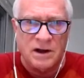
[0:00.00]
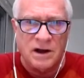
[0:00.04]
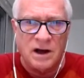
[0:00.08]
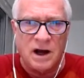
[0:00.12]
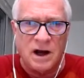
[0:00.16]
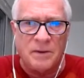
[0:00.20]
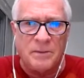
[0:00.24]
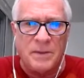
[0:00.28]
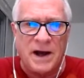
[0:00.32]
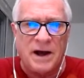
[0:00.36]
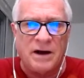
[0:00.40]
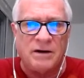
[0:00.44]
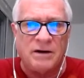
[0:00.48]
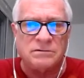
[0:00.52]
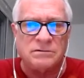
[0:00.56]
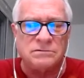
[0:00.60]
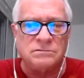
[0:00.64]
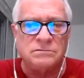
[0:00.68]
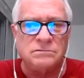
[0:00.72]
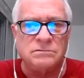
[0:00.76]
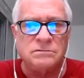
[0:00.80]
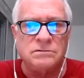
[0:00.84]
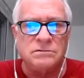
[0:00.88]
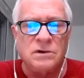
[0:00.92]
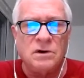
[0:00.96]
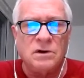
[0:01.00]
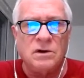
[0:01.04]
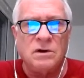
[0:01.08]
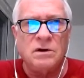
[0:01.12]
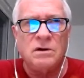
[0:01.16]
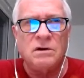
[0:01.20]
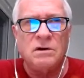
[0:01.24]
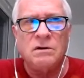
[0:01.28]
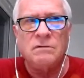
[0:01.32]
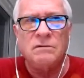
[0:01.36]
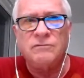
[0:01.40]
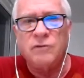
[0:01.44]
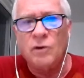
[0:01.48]
about,
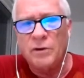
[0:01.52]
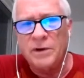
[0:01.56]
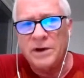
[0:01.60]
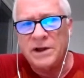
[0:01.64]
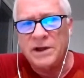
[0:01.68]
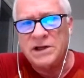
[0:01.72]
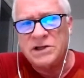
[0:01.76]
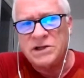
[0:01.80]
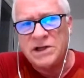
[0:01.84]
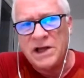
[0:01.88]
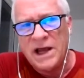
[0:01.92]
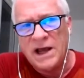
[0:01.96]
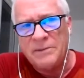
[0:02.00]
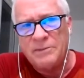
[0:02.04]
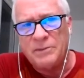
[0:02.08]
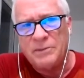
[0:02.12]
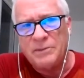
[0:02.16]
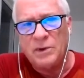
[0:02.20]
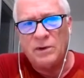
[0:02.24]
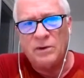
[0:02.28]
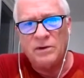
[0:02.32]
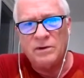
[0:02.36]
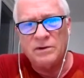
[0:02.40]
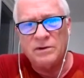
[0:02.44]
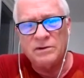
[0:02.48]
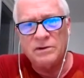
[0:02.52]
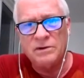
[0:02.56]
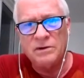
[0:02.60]
for example,